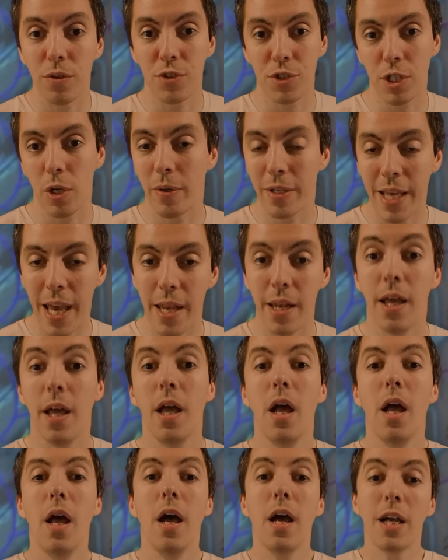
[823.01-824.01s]
So again,
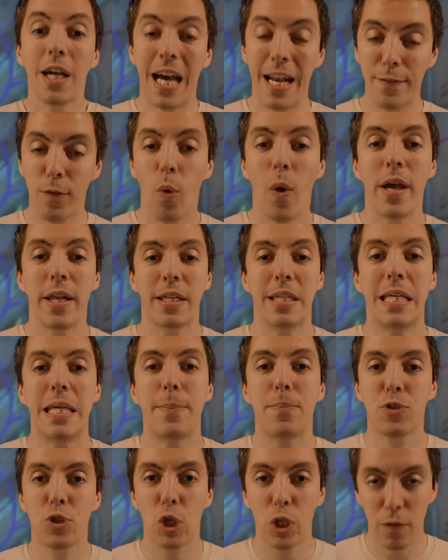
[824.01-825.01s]
kind of a way to keep
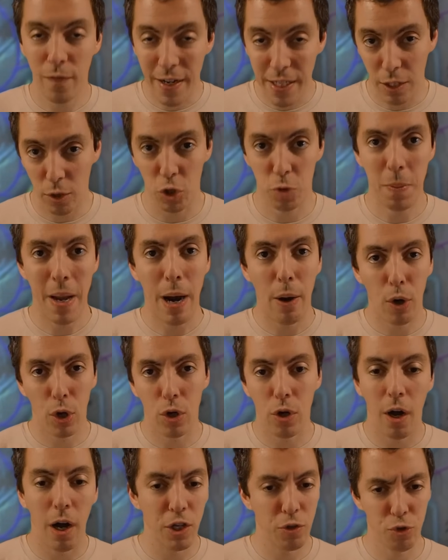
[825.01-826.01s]
circumventing those power
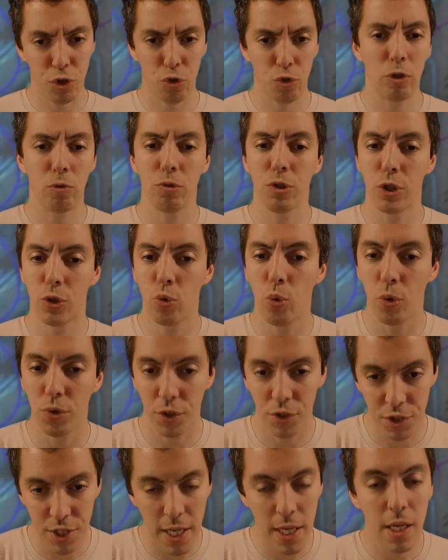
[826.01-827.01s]
costs, which is really, really cool to
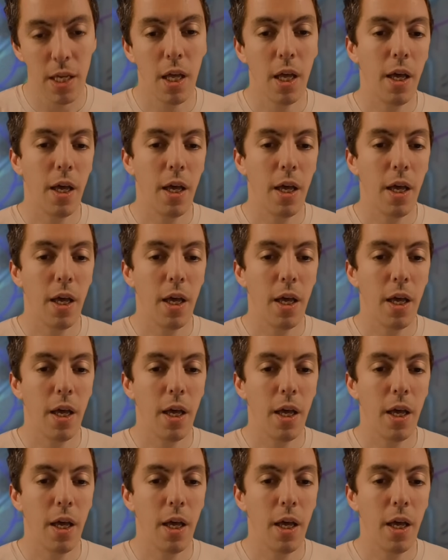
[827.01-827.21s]
see.